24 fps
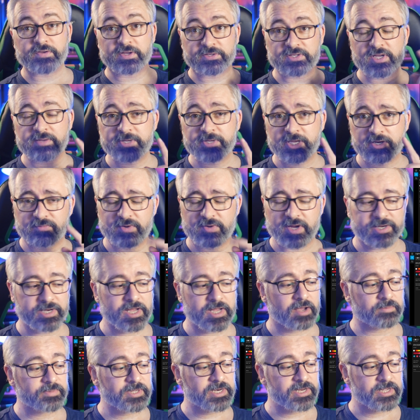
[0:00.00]
In fact, I'm going
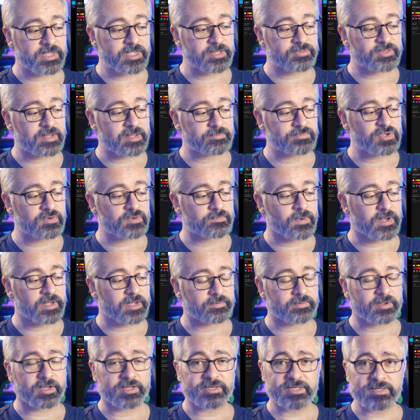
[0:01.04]
to hit that mute
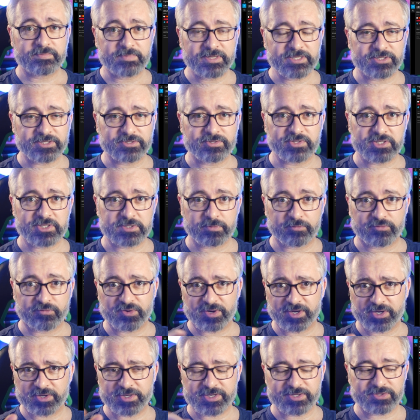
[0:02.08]
button. I did mean to do this
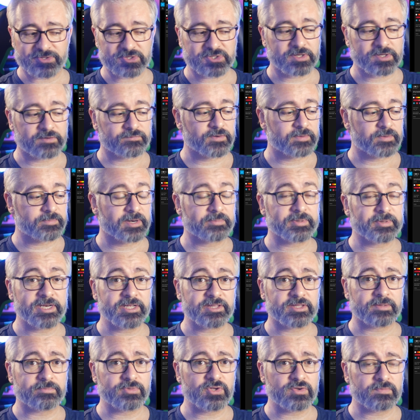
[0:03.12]
before I got into the software, but I'm going
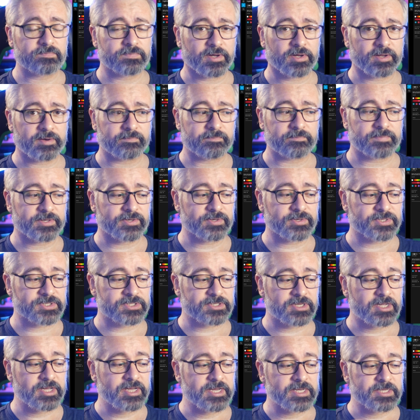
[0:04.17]
to hit the mute button
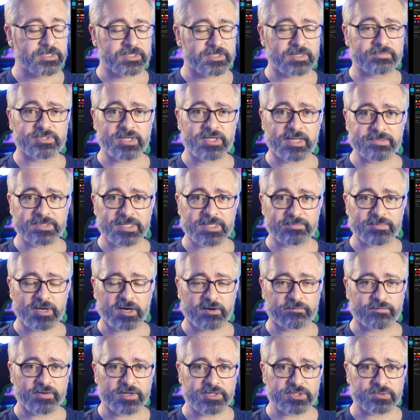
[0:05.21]
because sometimes on
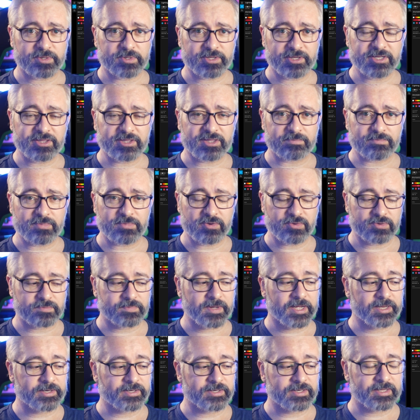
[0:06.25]
microphones, when you hit the mute
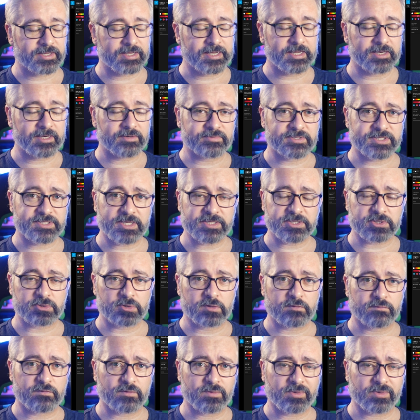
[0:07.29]
button, it sends
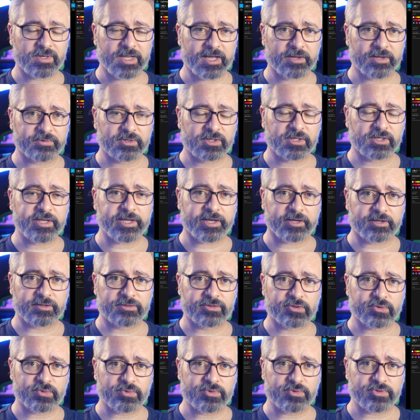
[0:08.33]
an awful loud click
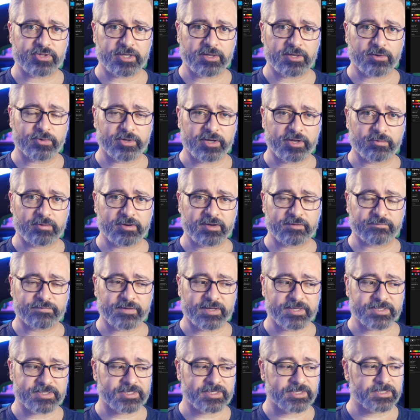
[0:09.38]
through the audio
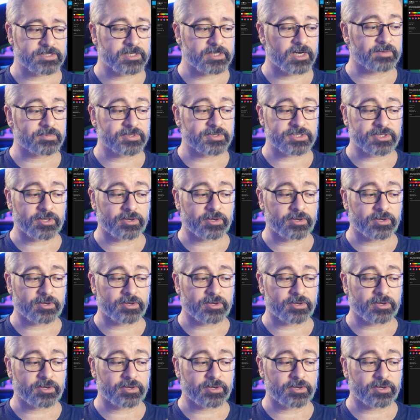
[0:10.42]
interface and it's terrible.